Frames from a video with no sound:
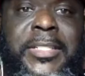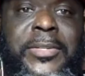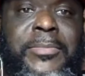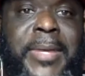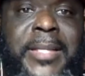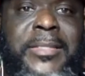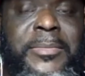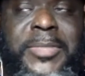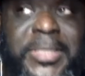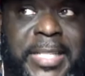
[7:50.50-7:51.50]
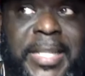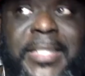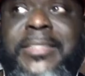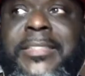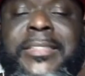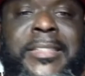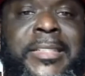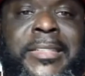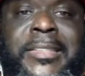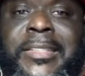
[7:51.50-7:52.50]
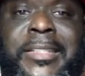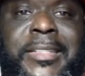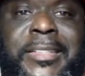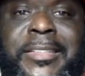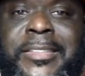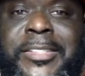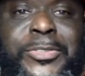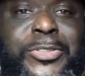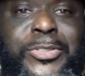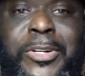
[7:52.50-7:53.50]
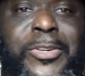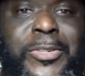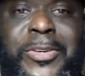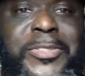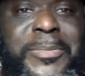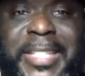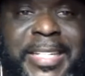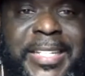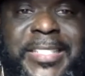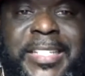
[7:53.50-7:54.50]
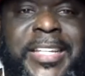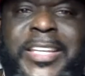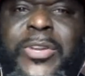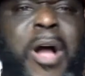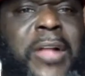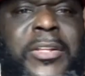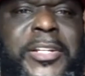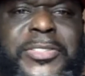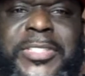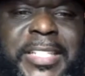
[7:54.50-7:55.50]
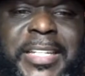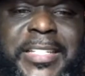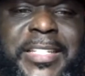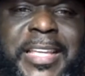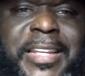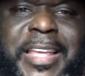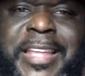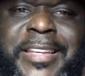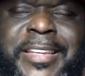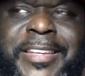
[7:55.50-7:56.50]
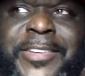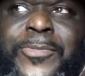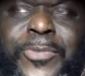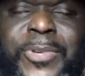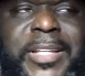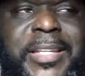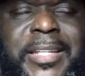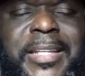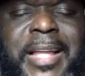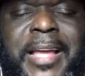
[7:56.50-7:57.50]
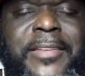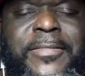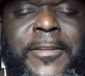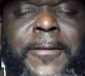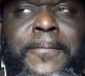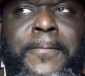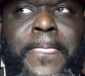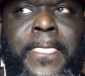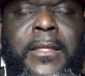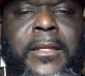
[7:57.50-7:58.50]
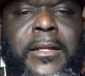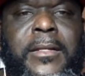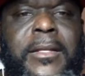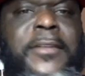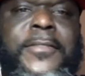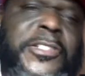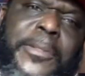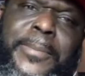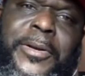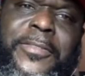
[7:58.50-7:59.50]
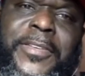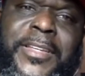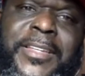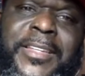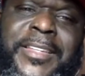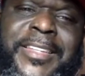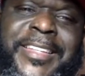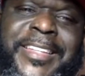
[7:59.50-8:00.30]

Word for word: you know, made some mistakes, uh, you know, struggled on some things, you know, all of those things. And, and really in life, no, none of us are perfect,